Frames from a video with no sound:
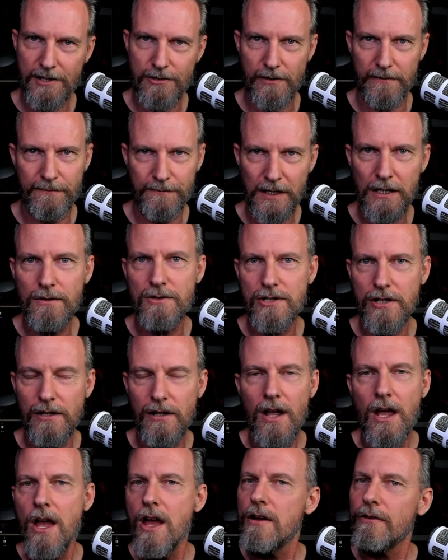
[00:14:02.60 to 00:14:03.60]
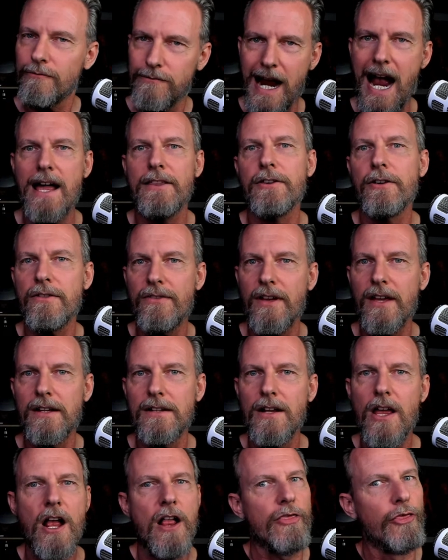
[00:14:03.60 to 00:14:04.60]
future rather
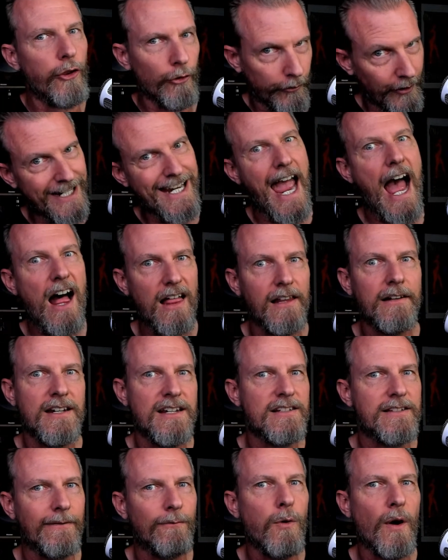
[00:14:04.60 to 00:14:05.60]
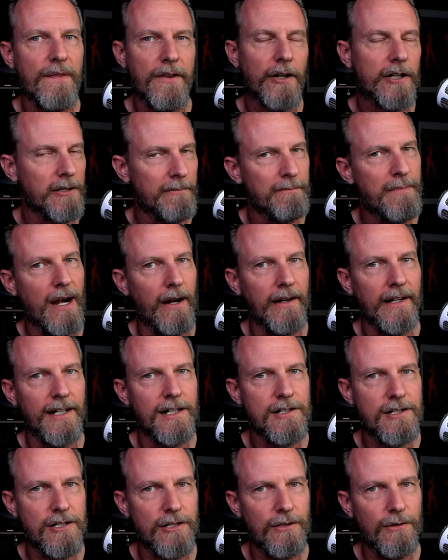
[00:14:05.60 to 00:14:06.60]
than the realities of what they're comparing
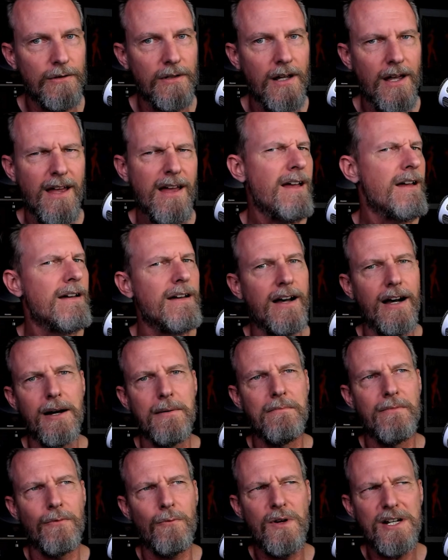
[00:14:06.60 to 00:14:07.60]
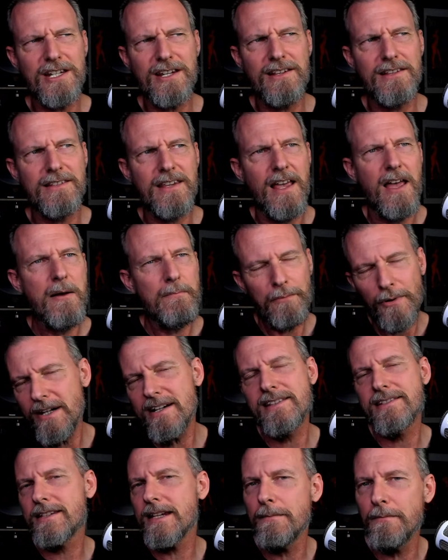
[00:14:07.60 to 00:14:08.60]
it to, which is pretty
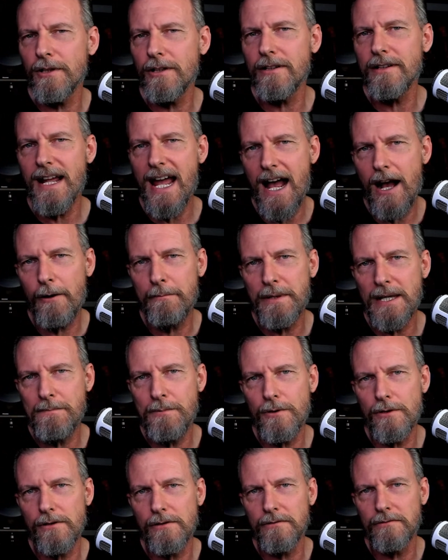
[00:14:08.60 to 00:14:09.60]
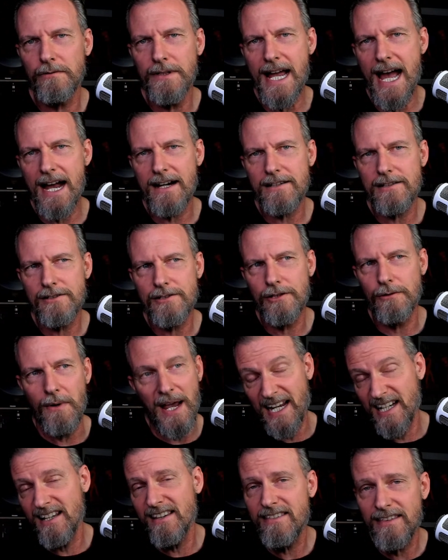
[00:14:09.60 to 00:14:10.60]
similar to how people react to
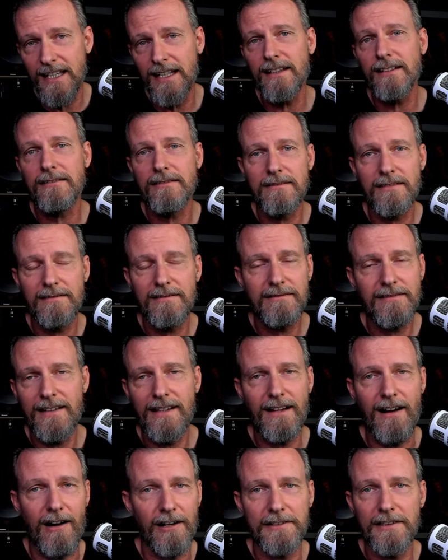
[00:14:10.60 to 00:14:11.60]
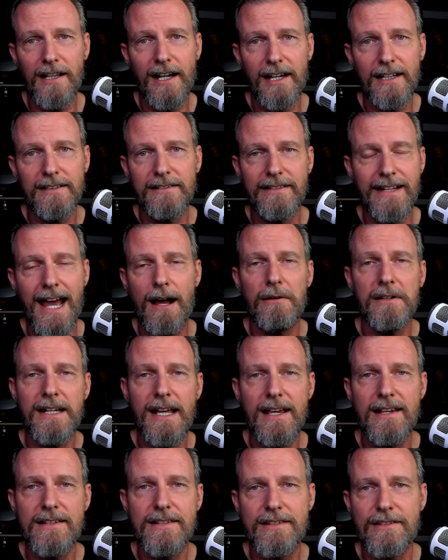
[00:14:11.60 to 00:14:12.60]
anything online
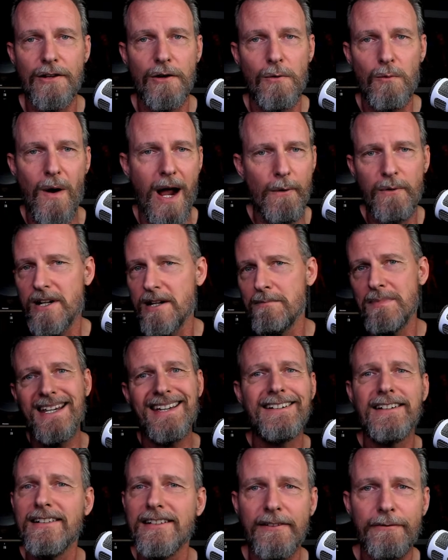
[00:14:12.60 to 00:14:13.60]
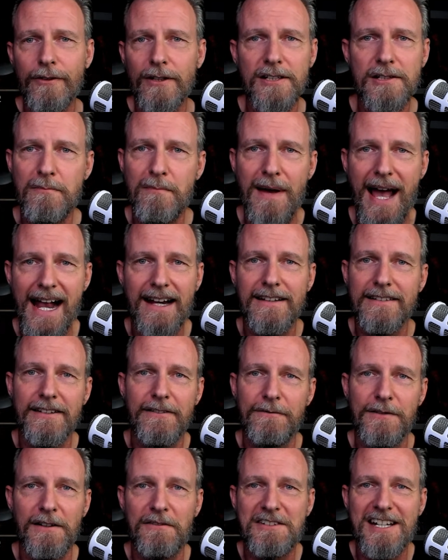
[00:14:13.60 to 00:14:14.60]
nowadays. So why would it be any different back in the
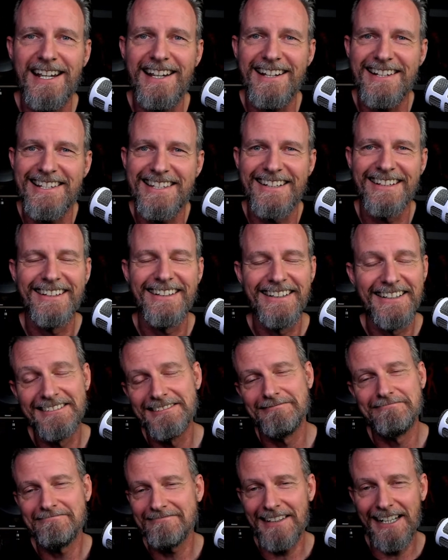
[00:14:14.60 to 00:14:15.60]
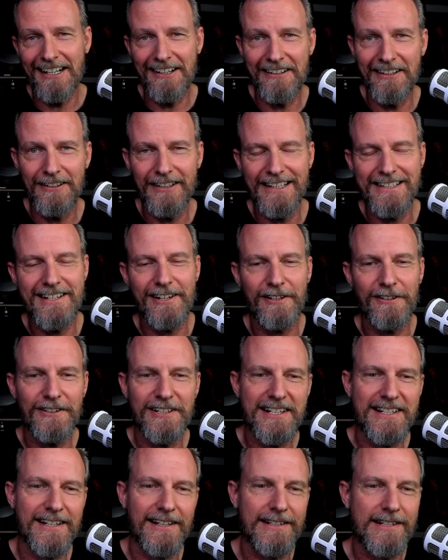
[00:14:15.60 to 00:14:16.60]
50s? I don't know, in the early
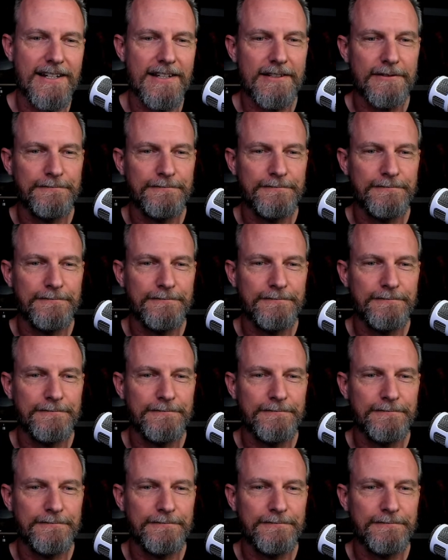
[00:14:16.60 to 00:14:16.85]
60s.